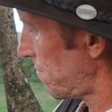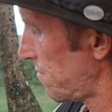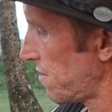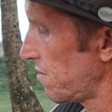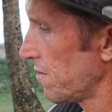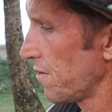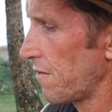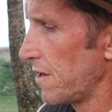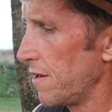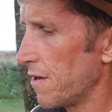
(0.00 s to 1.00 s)
with an
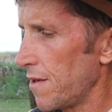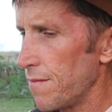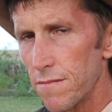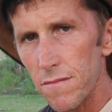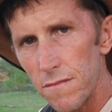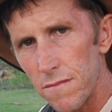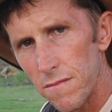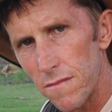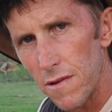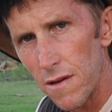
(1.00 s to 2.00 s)
ordinary lid on it.
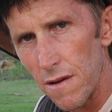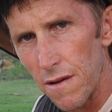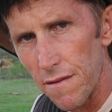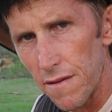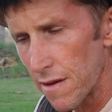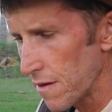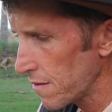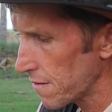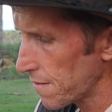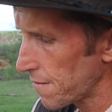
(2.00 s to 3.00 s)
Okay?
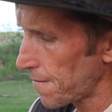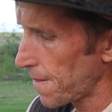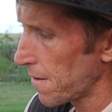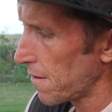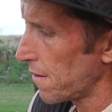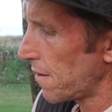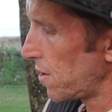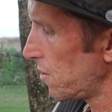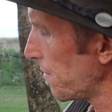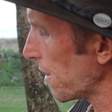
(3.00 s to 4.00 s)

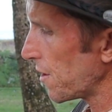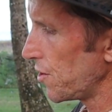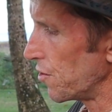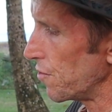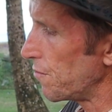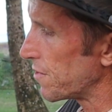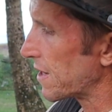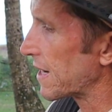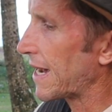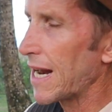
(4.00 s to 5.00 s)
And all we're going to do, we're
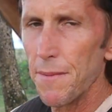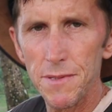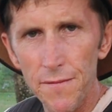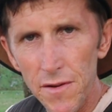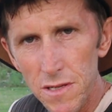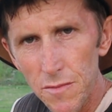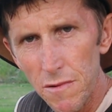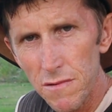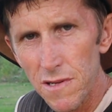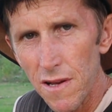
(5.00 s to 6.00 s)
going to cut up some
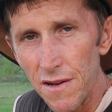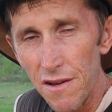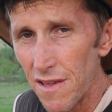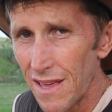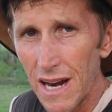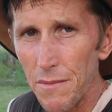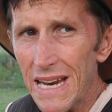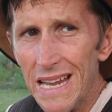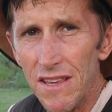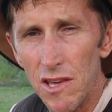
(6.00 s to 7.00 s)
vegetables. Now, you can cut up
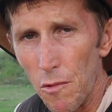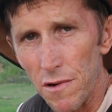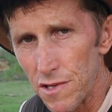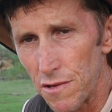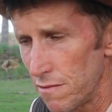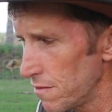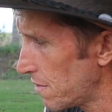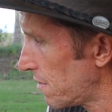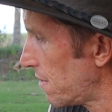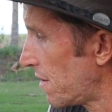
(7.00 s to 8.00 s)
anything you want to.
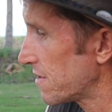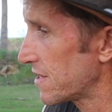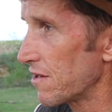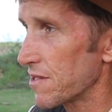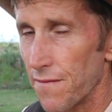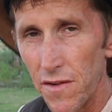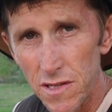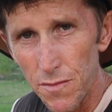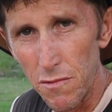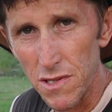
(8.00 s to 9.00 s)
I just got some
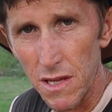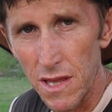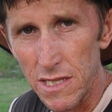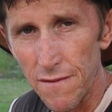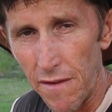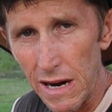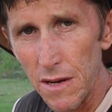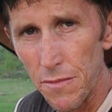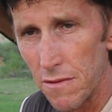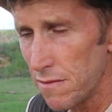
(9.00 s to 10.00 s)
vegetables that's
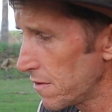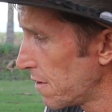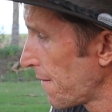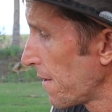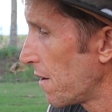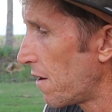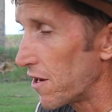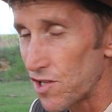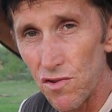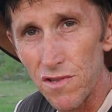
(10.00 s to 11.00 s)
available.
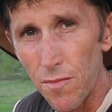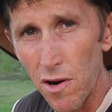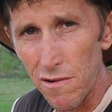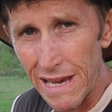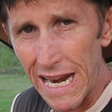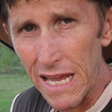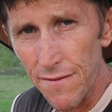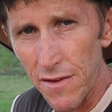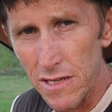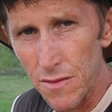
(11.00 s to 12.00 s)
I choose to buy organic
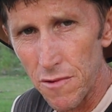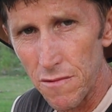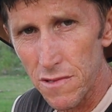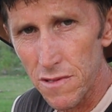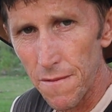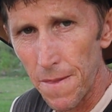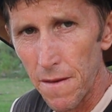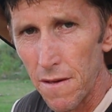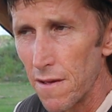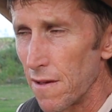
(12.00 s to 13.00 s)
vegetables
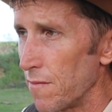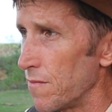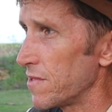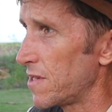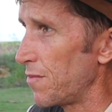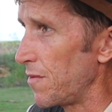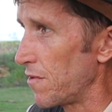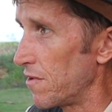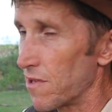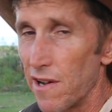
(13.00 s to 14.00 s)
simply
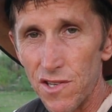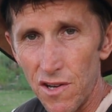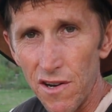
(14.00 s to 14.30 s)
because I